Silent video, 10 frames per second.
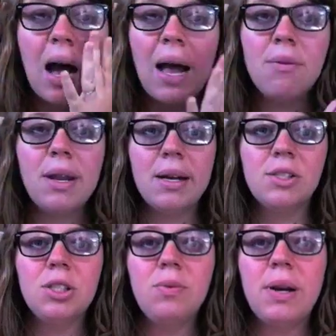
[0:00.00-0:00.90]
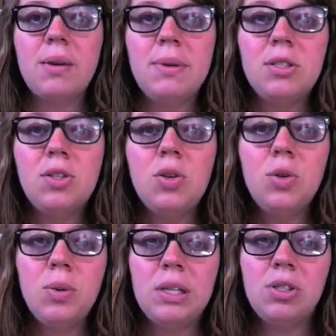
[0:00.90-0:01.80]
I would actually recommend
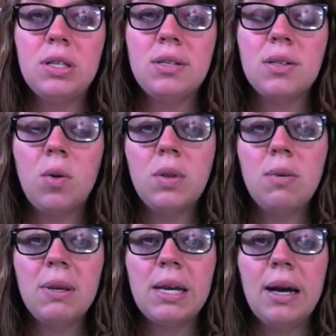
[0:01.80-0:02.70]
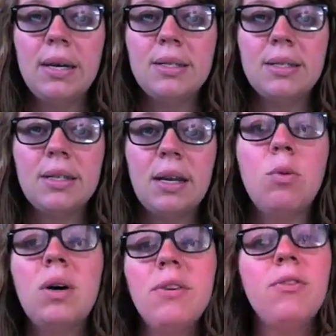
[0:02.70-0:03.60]
2 inches, only because,
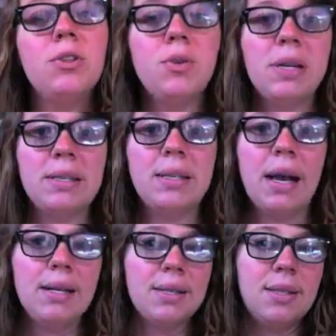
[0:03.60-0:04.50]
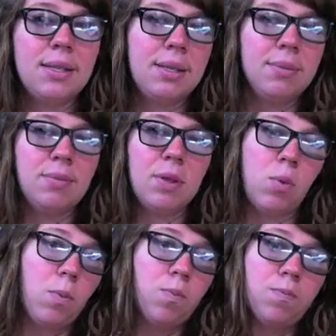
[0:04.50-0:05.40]
well, if you're doing a size,
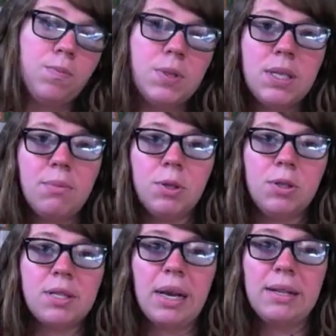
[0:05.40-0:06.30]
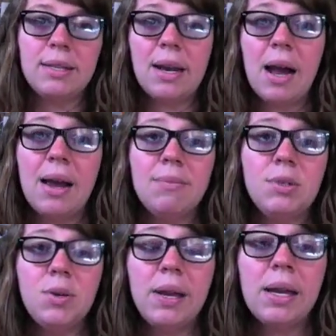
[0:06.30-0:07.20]
the similar size that I'm
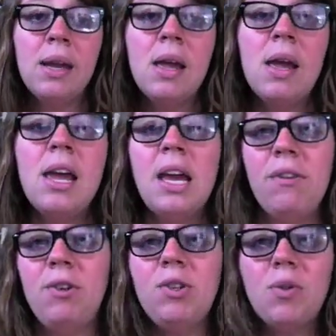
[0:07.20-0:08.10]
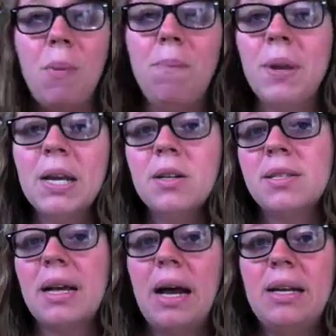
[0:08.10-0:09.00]
doing, if you do a bigger
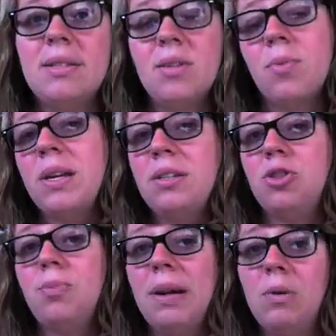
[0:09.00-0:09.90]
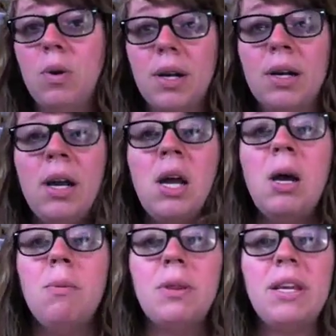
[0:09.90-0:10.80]
size, 3-inch might work.
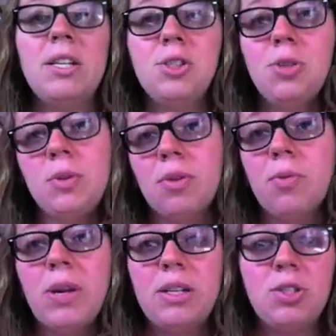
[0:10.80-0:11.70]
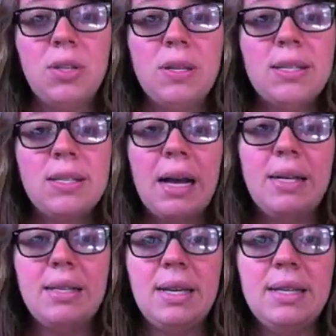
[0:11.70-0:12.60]
But the issue with 3-inch in this
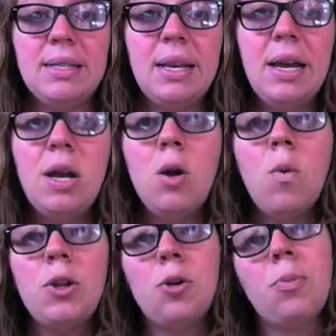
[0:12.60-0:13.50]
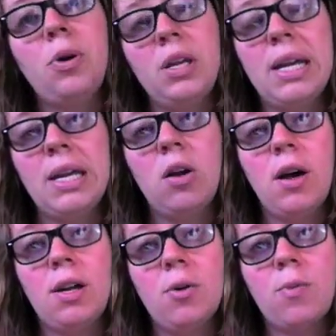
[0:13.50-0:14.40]
size is when you're putting it
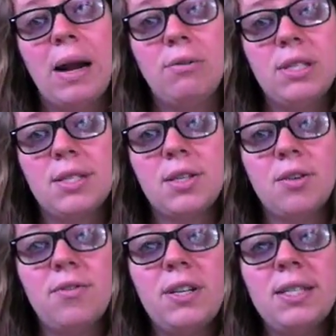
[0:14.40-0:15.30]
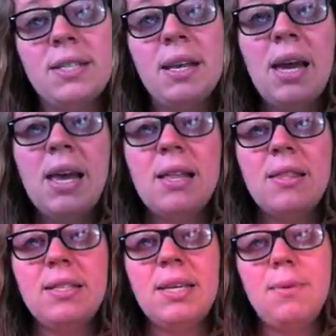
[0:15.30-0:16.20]
on a rounded surface,
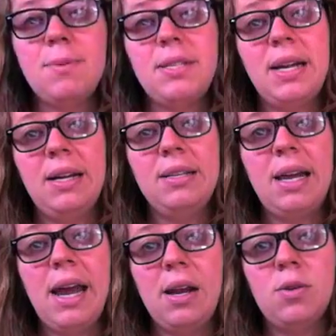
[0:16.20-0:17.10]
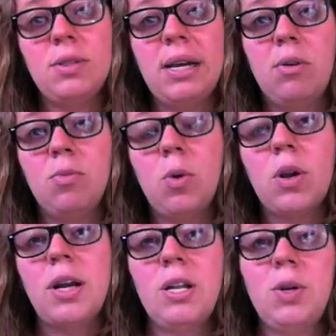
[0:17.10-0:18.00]
the tips tend to angle down
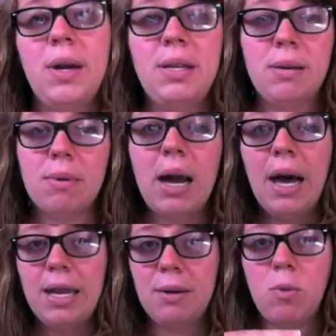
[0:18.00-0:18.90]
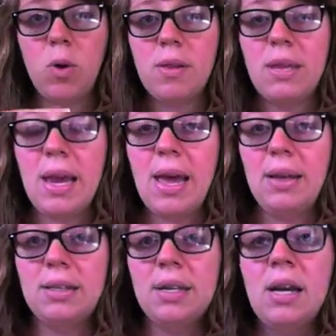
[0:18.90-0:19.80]
more and you end up cutting more at the
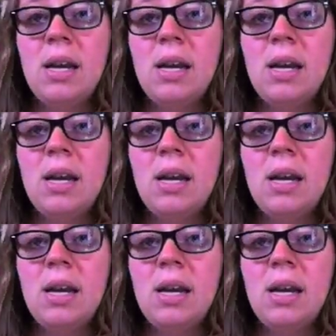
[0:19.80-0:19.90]
end.